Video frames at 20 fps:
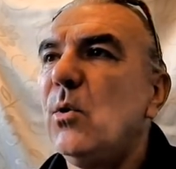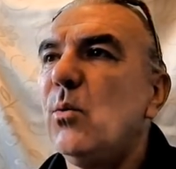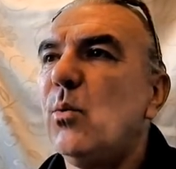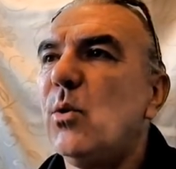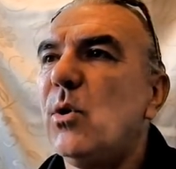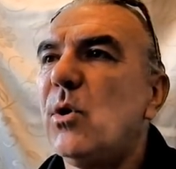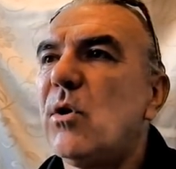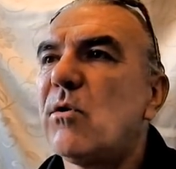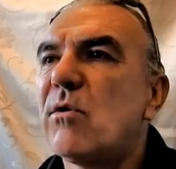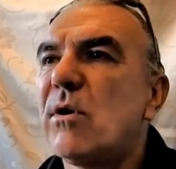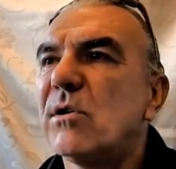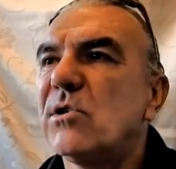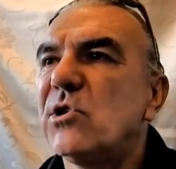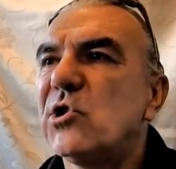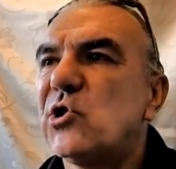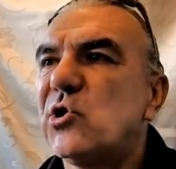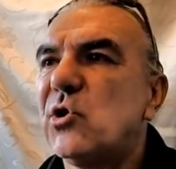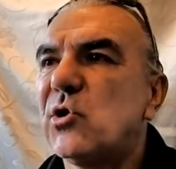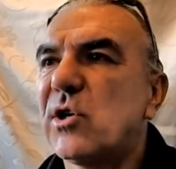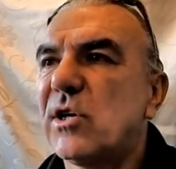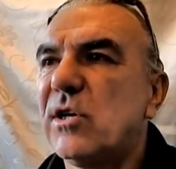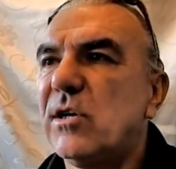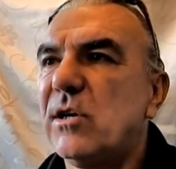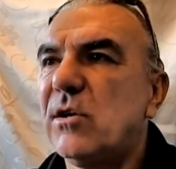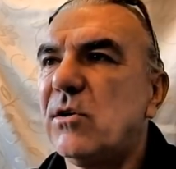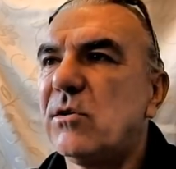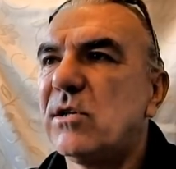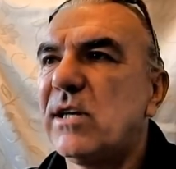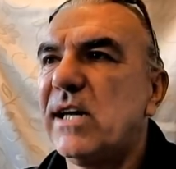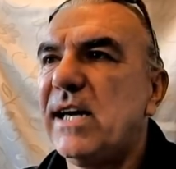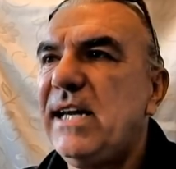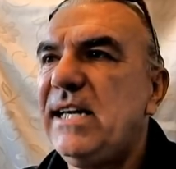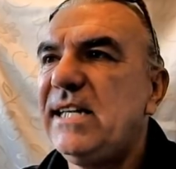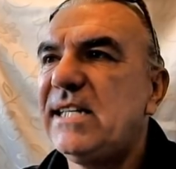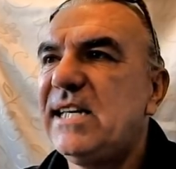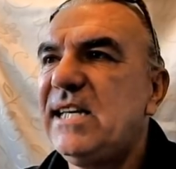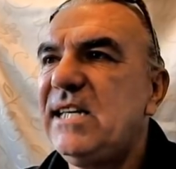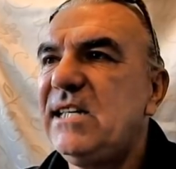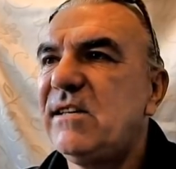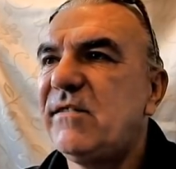War on sugar. Under
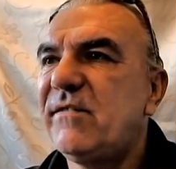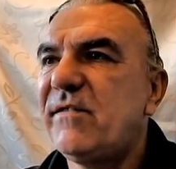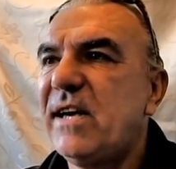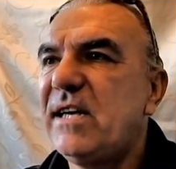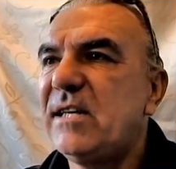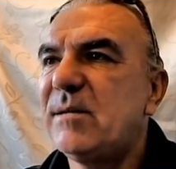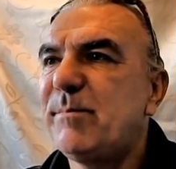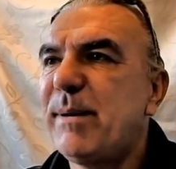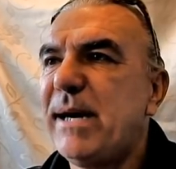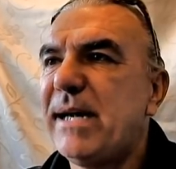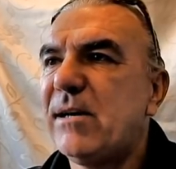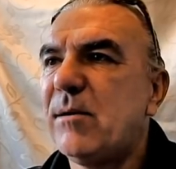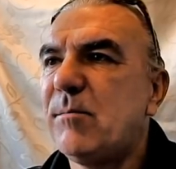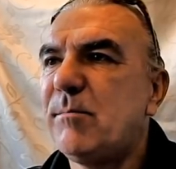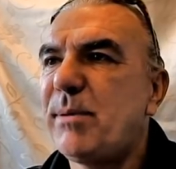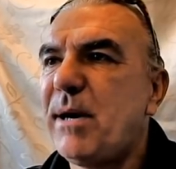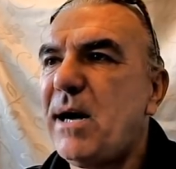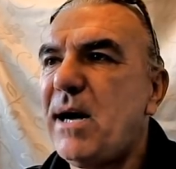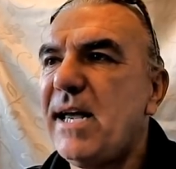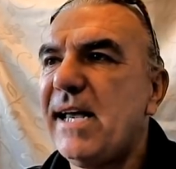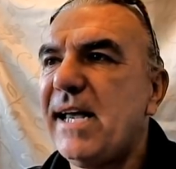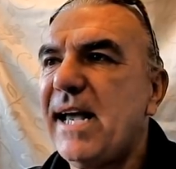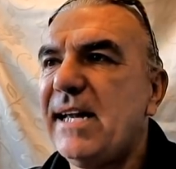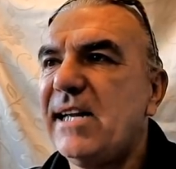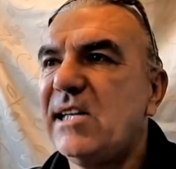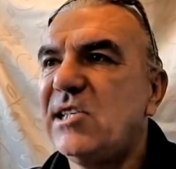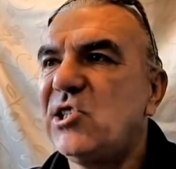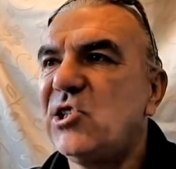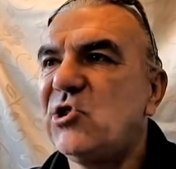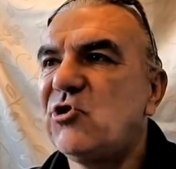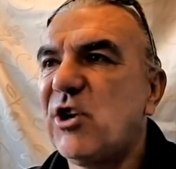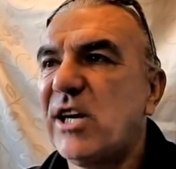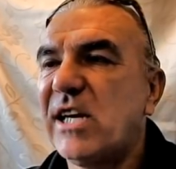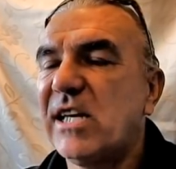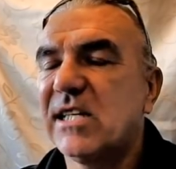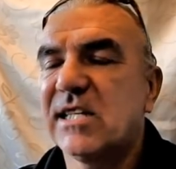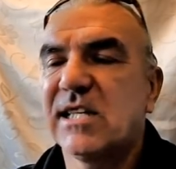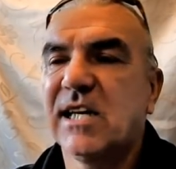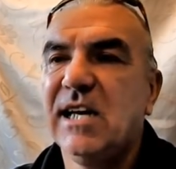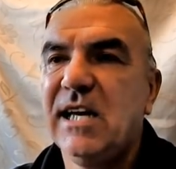18s face ban on buying energy
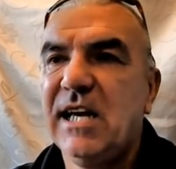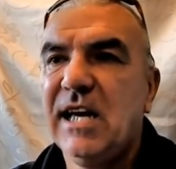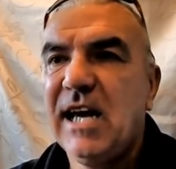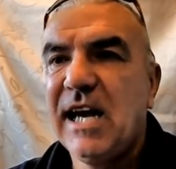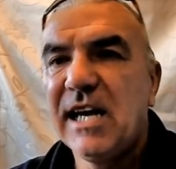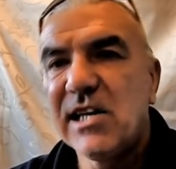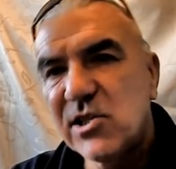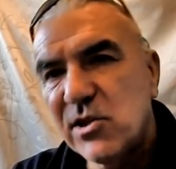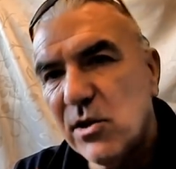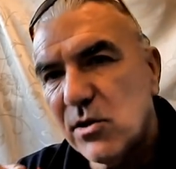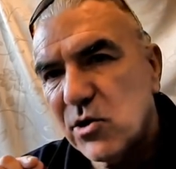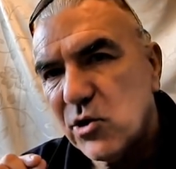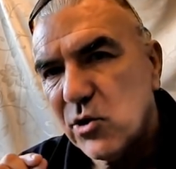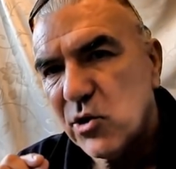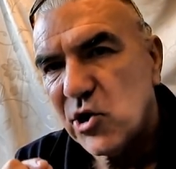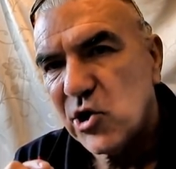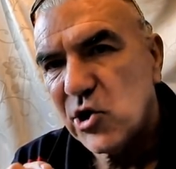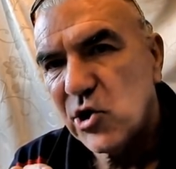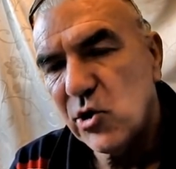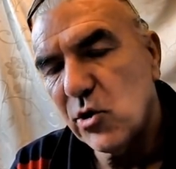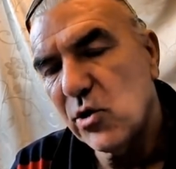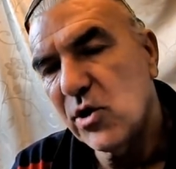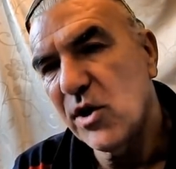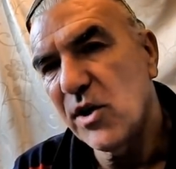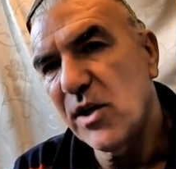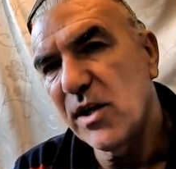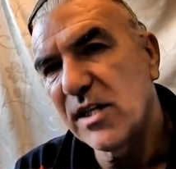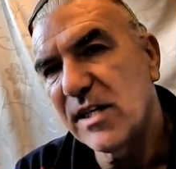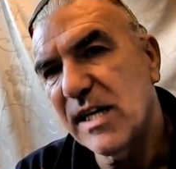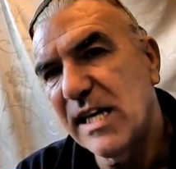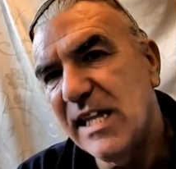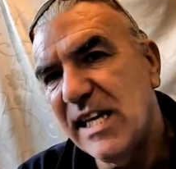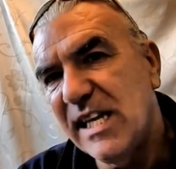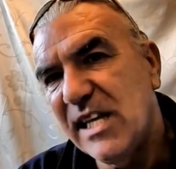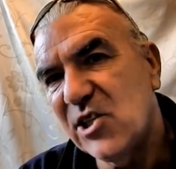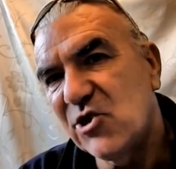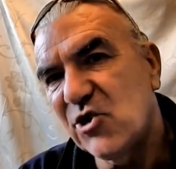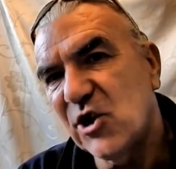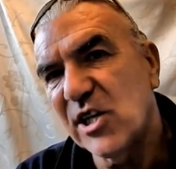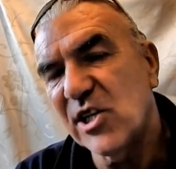drinks. It's not just sugar that's in
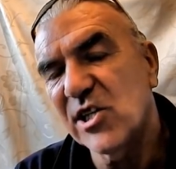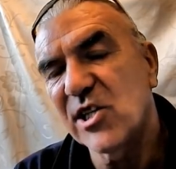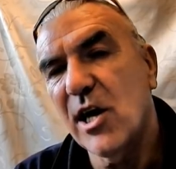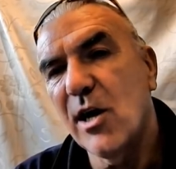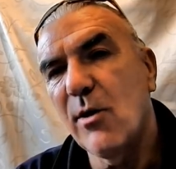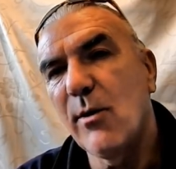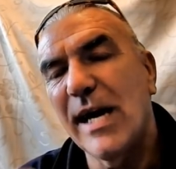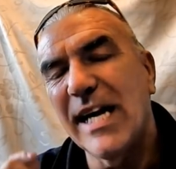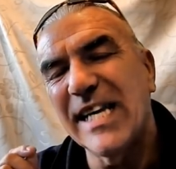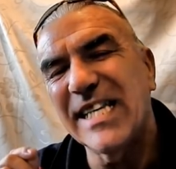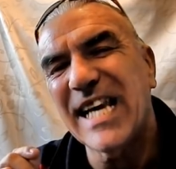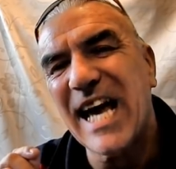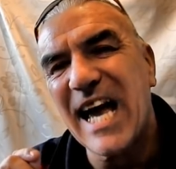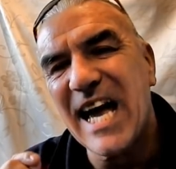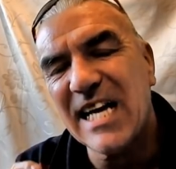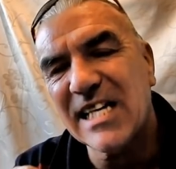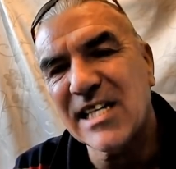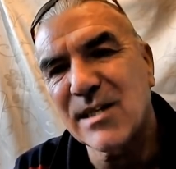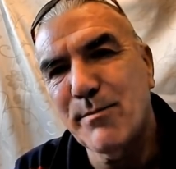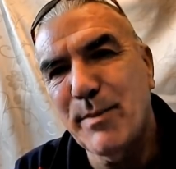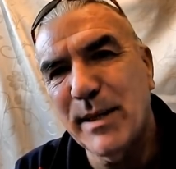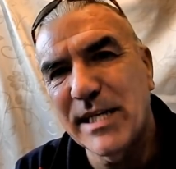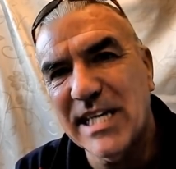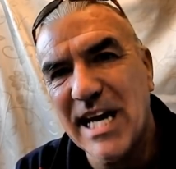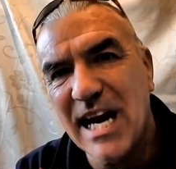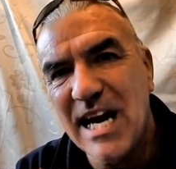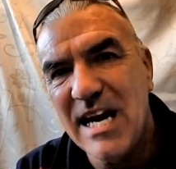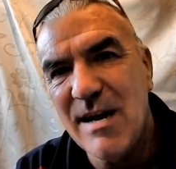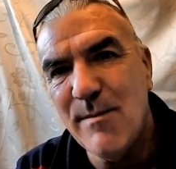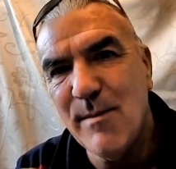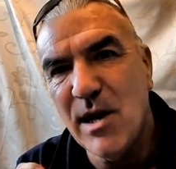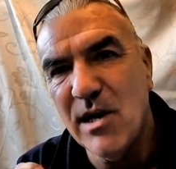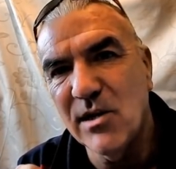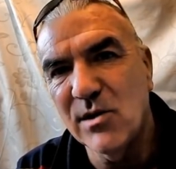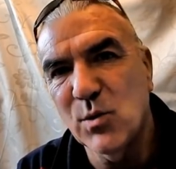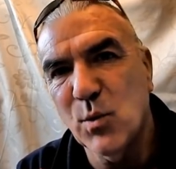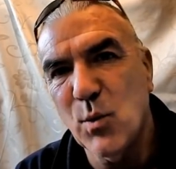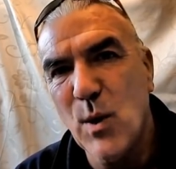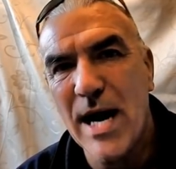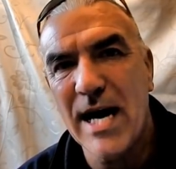these drinks though, it's aspartame
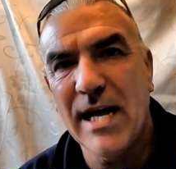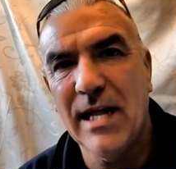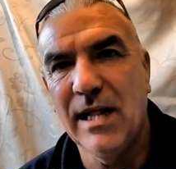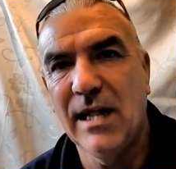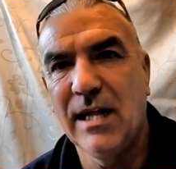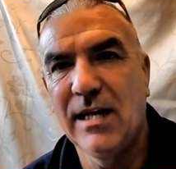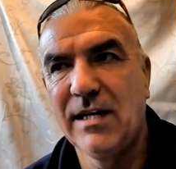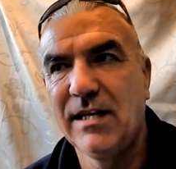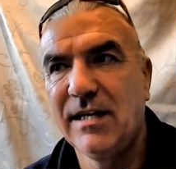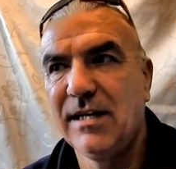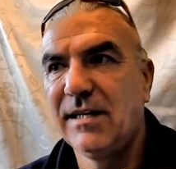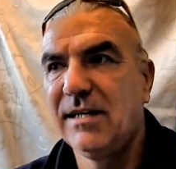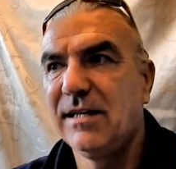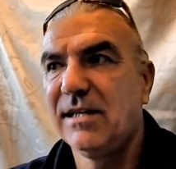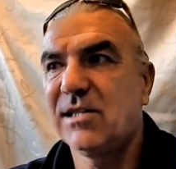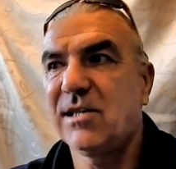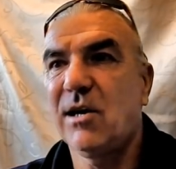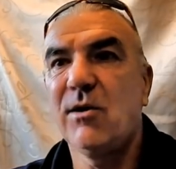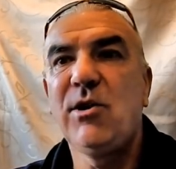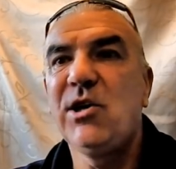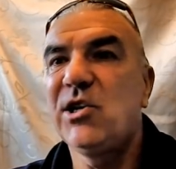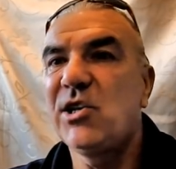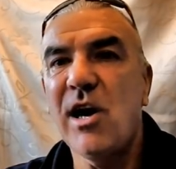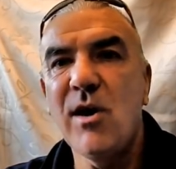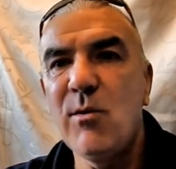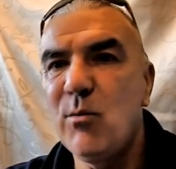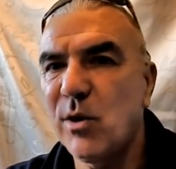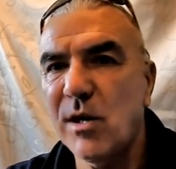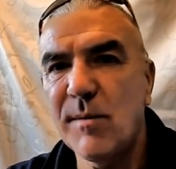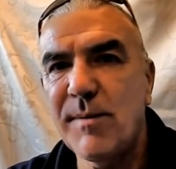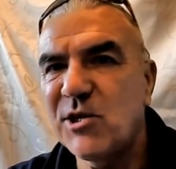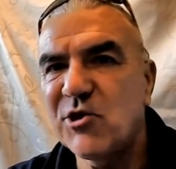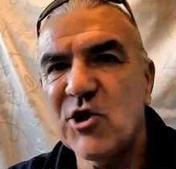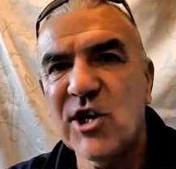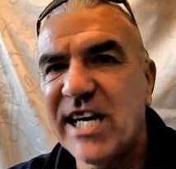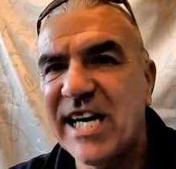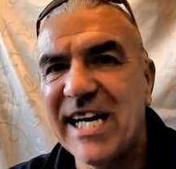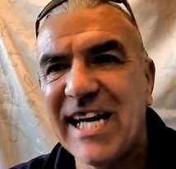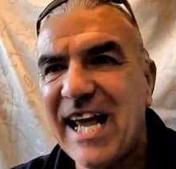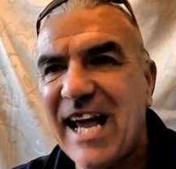as well. So you don't want to be
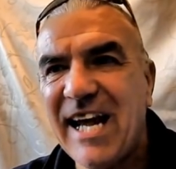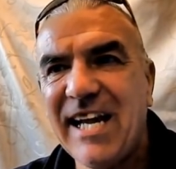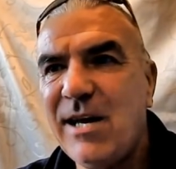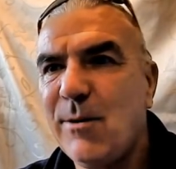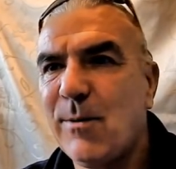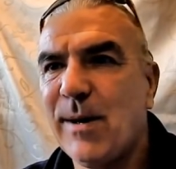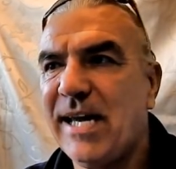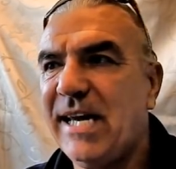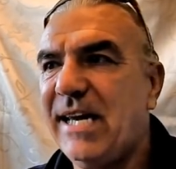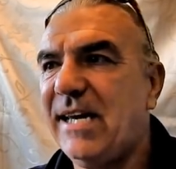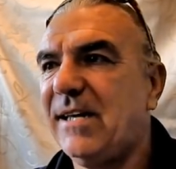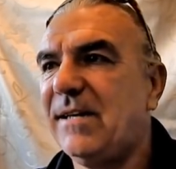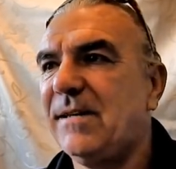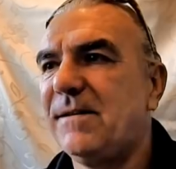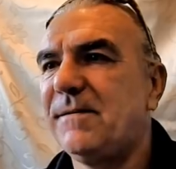drinking it anyway.